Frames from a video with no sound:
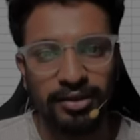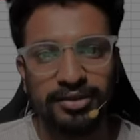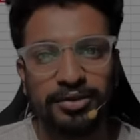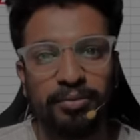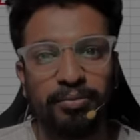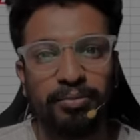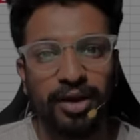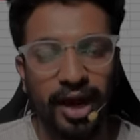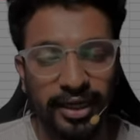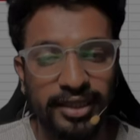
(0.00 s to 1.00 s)
So
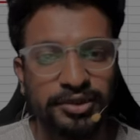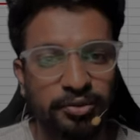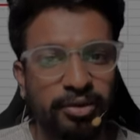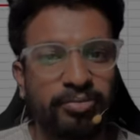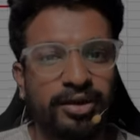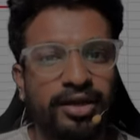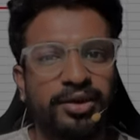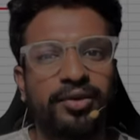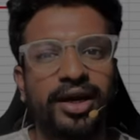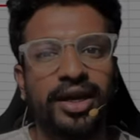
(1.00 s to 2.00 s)
at least you people,
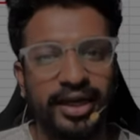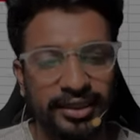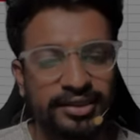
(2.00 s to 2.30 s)
you are getting